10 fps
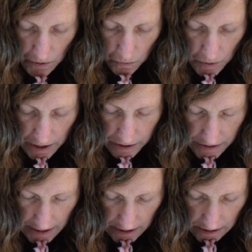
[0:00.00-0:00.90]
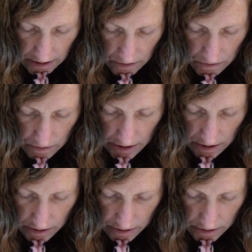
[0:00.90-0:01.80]
We thank you,
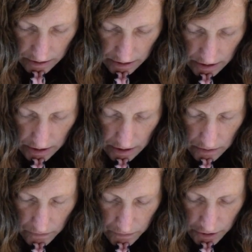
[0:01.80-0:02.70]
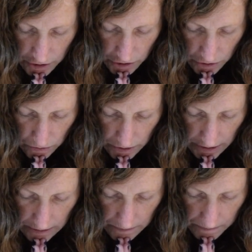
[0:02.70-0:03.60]
God, for joy.